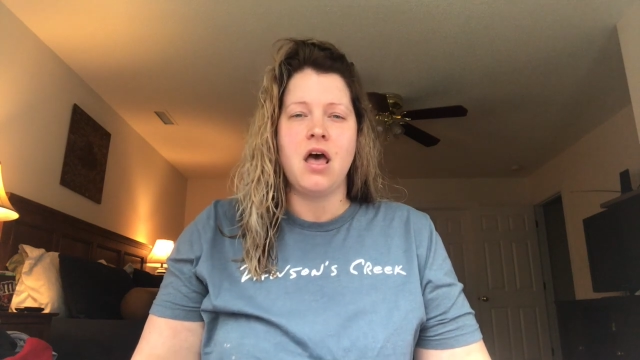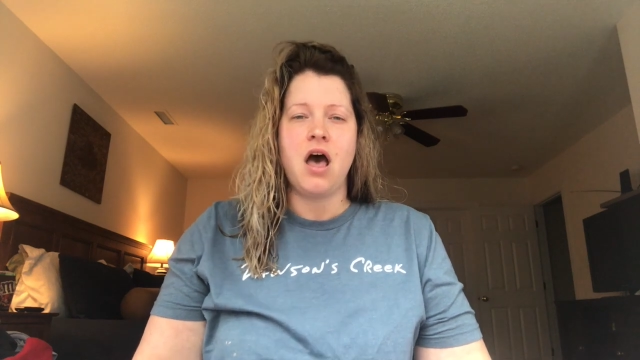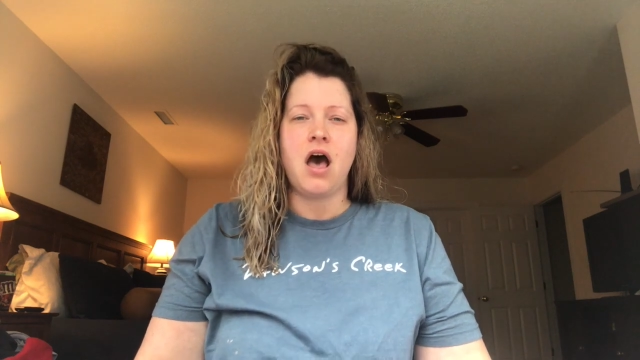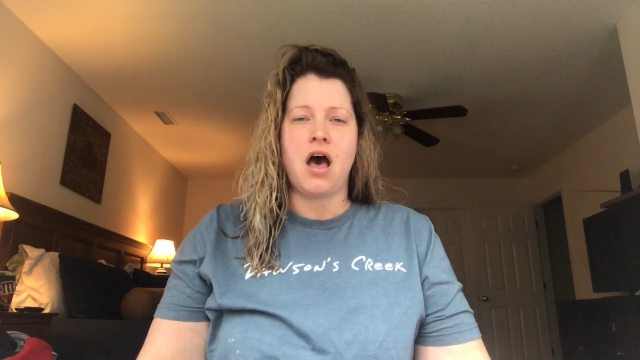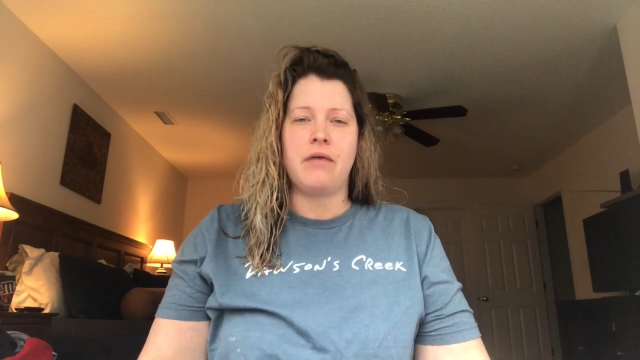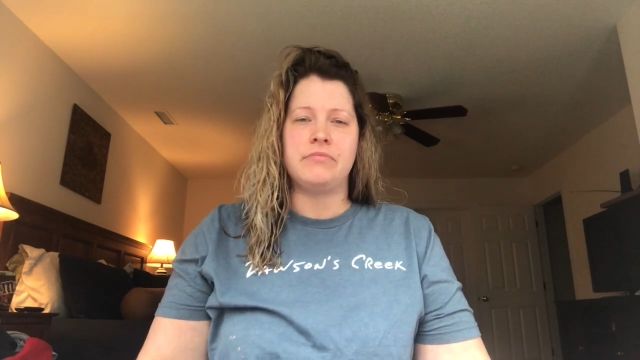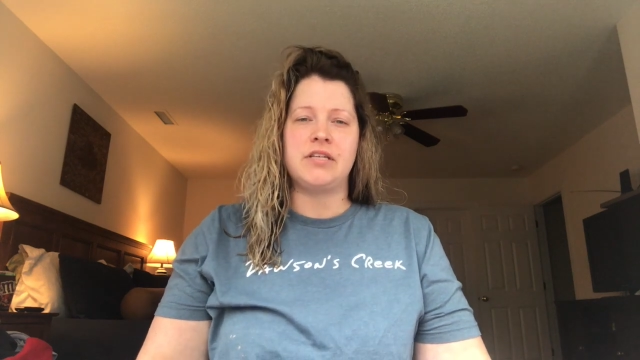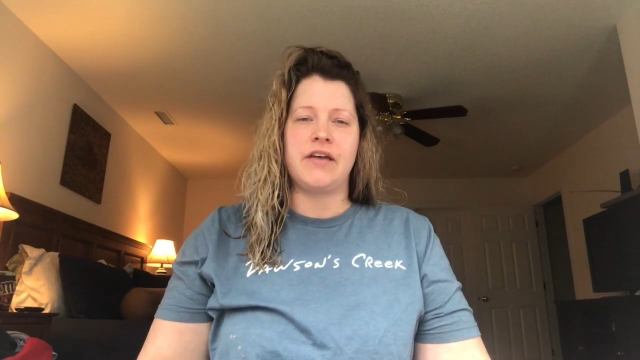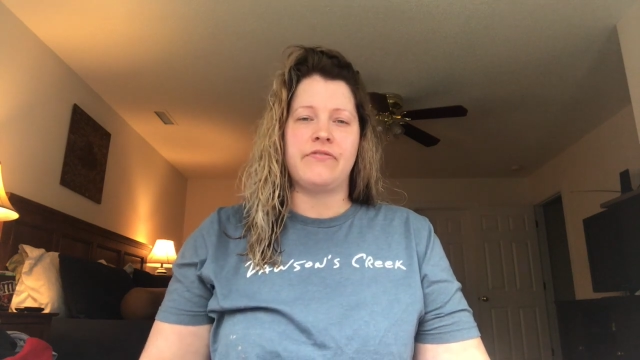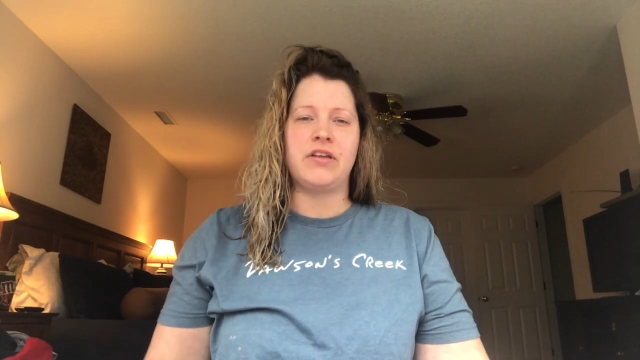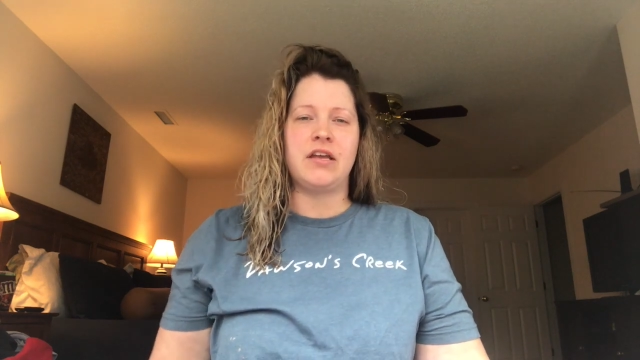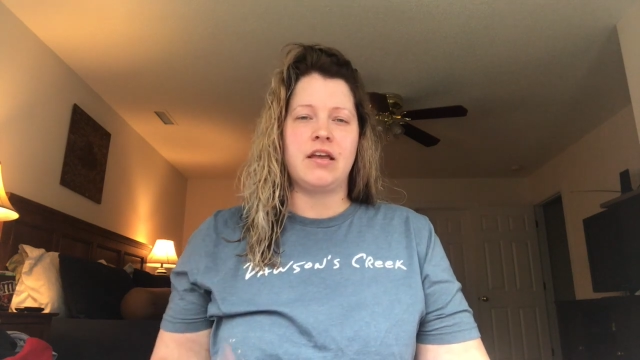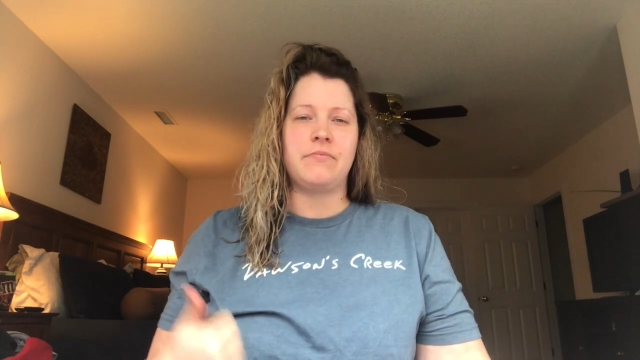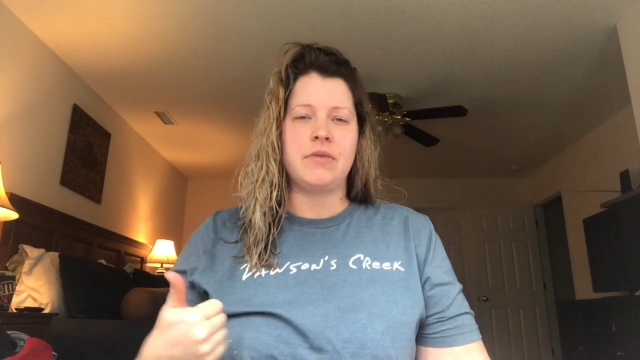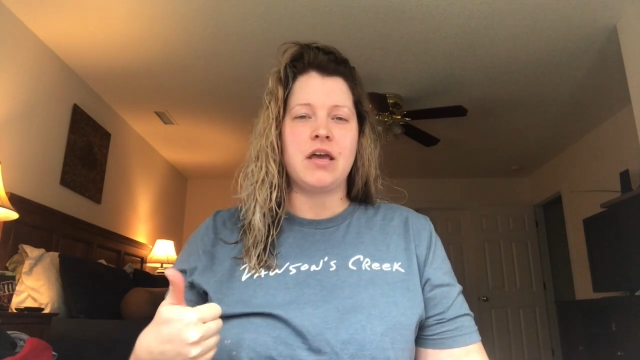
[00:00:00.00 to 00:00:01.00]
definitely
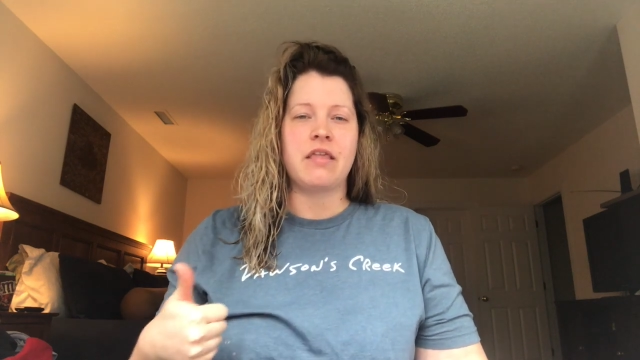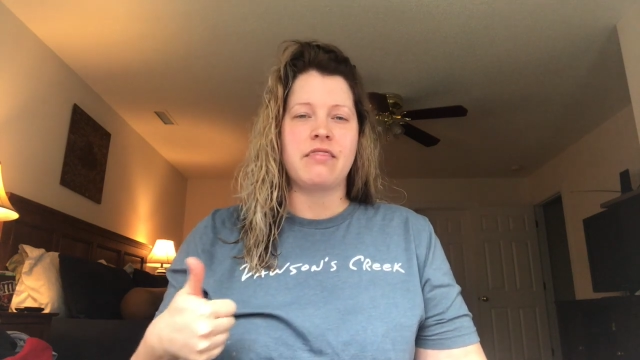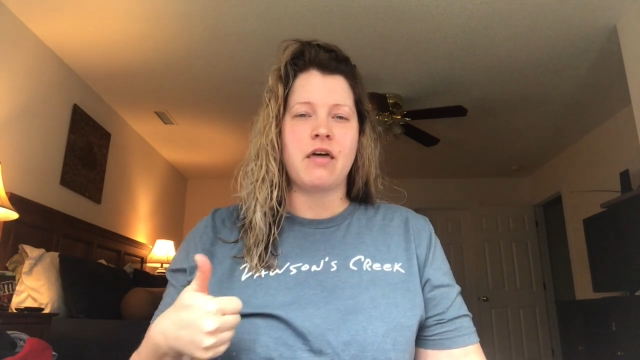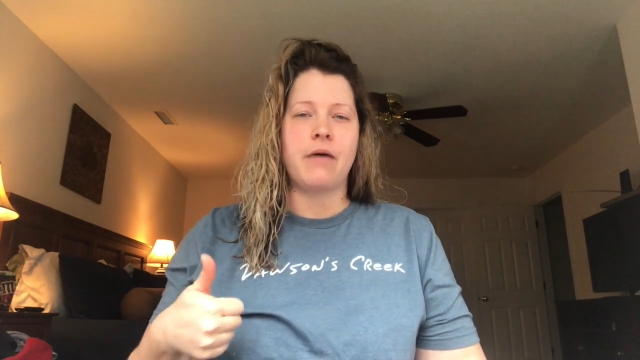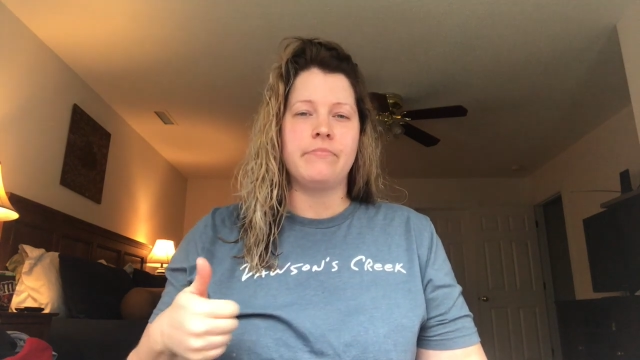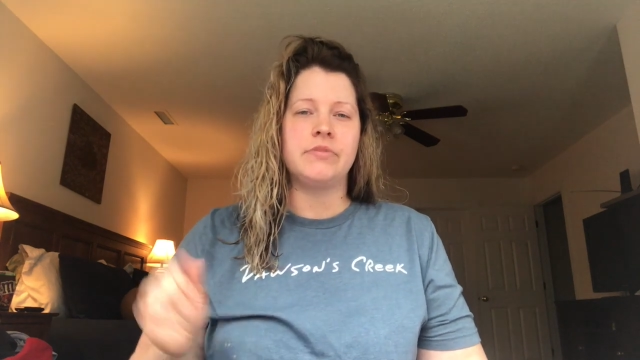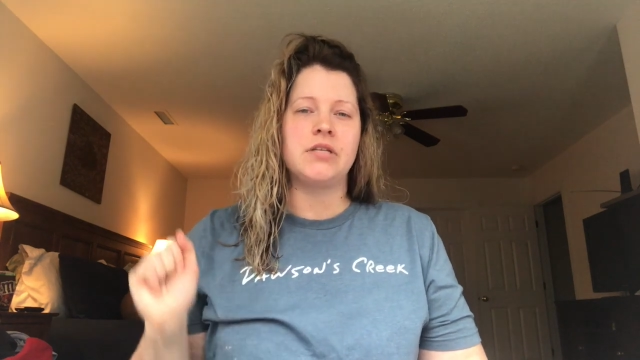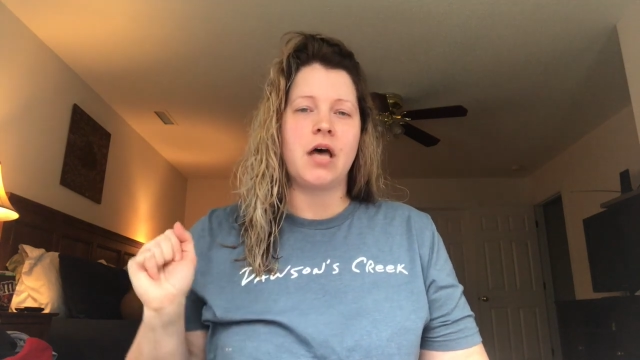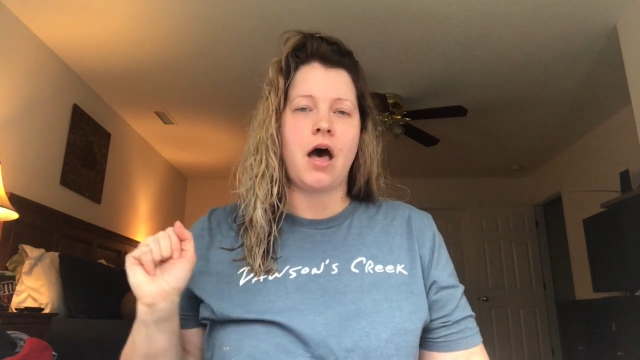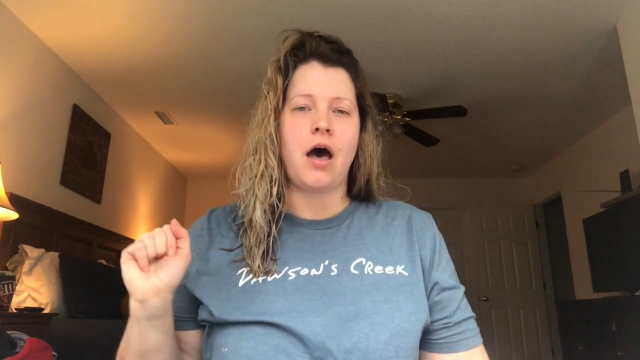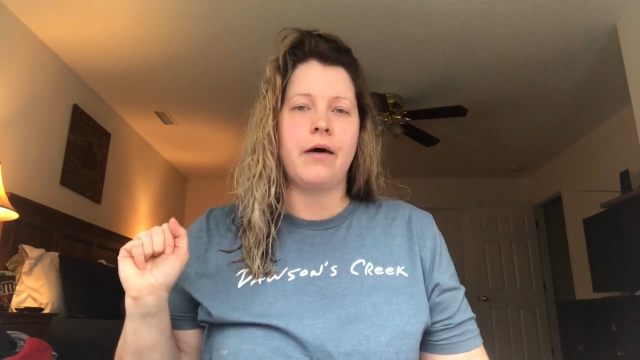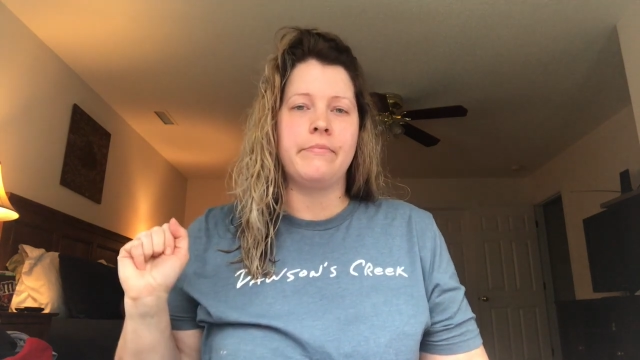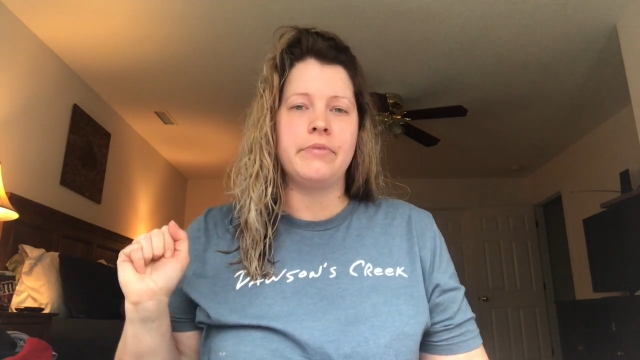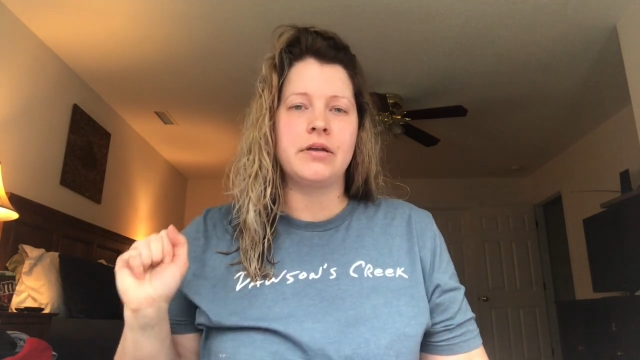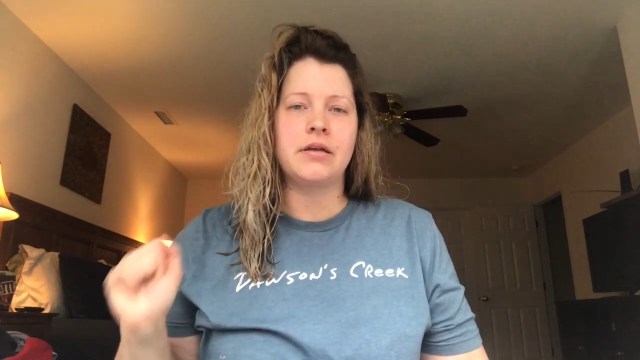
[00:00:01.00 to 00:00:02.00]
give me a thumbs
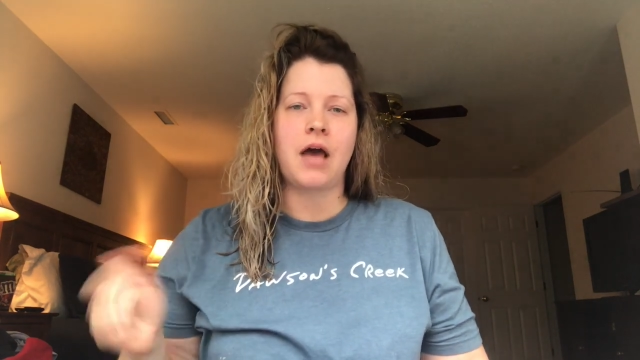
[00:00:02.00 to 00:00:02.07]
up.